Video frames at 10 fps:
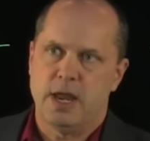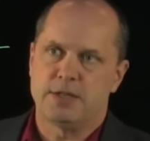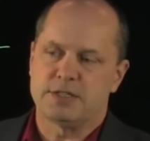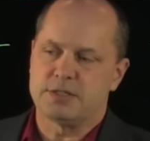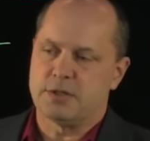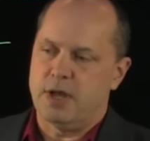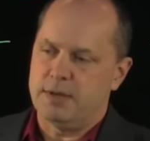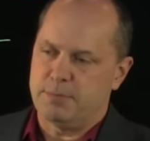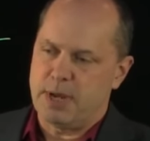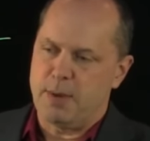And this is
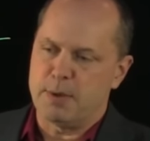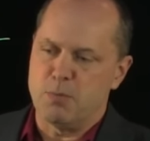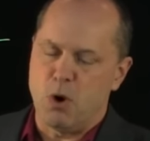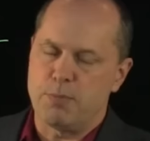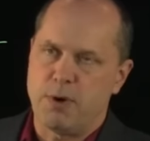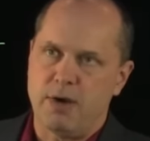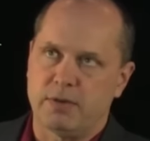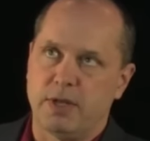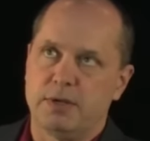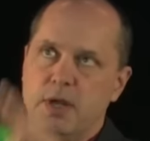becoming more
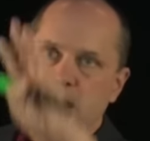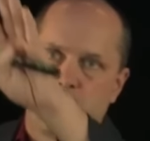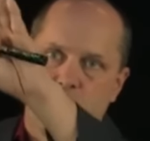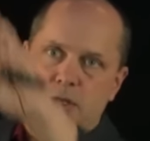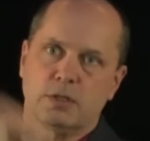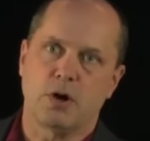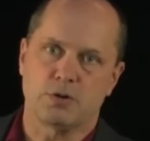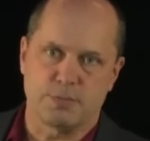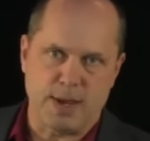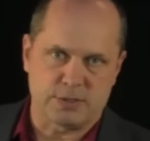prevalent with the
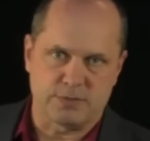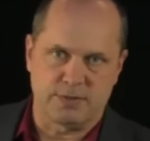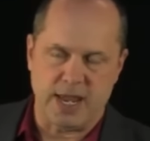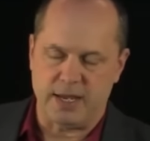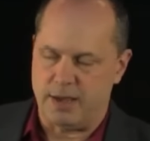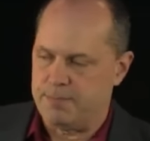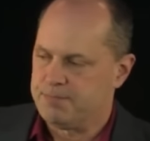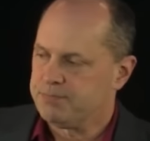large amounts of data.